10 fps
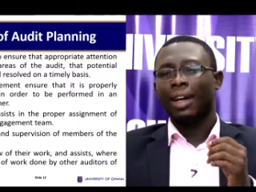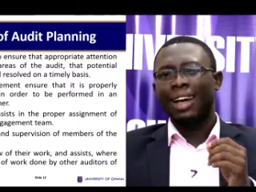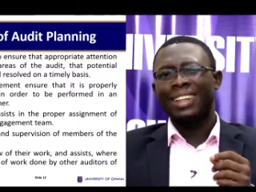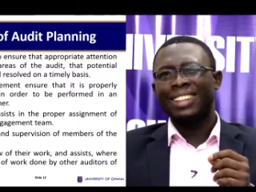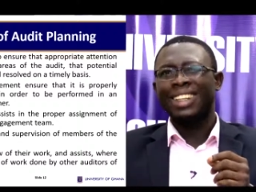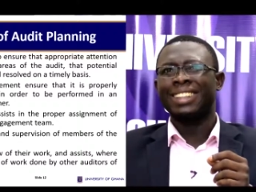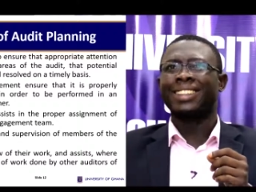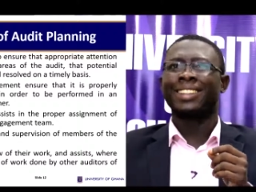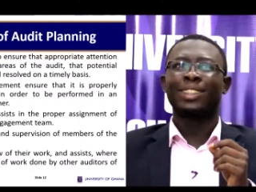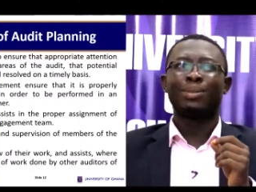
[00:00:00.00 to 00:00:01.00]
it
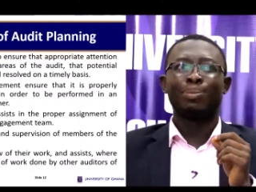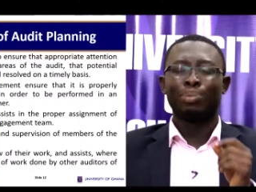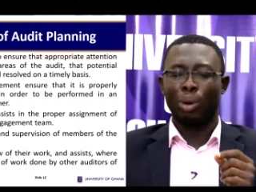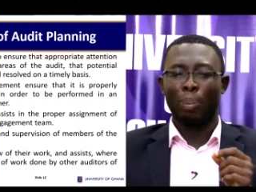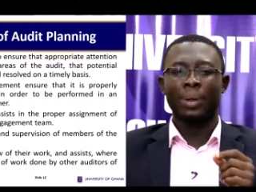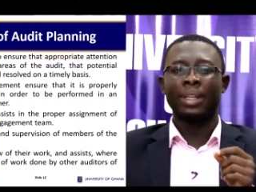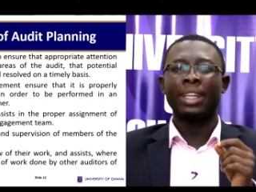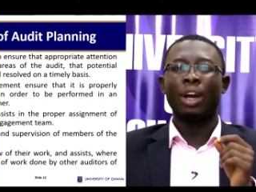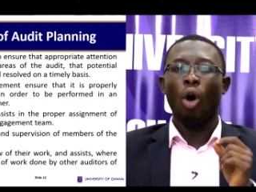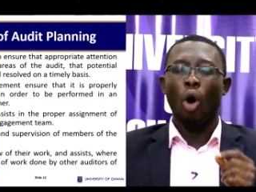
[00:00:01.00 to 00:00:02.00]
is
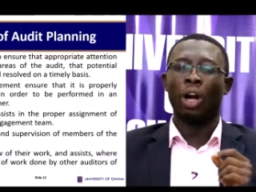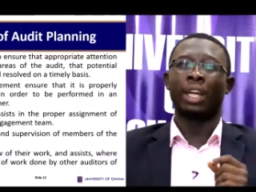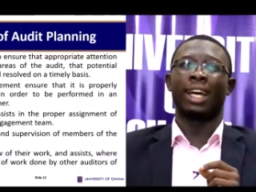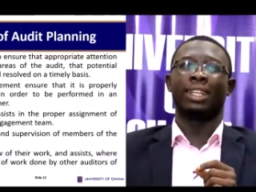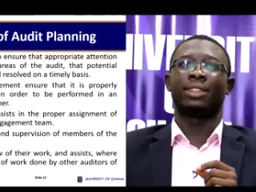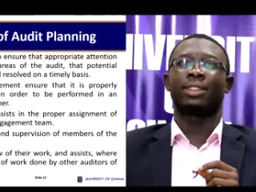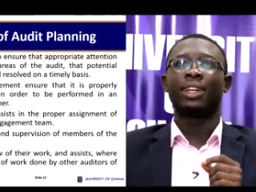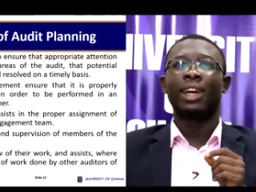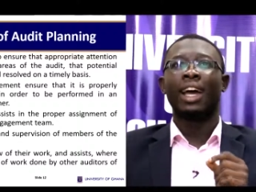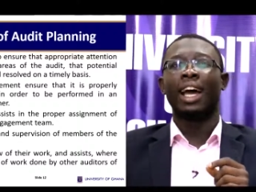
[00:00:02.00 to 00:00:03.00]
properly organized
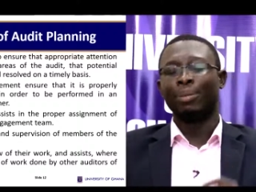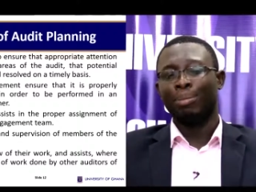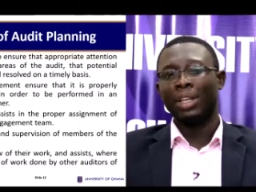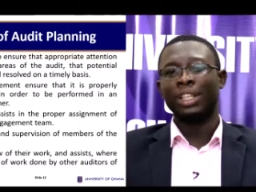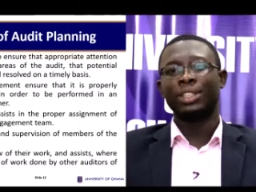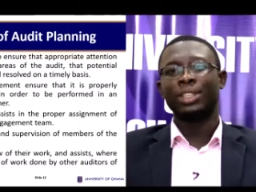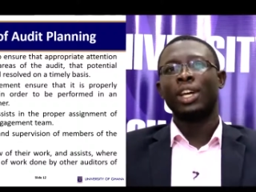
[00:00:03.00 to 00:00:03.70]
and managed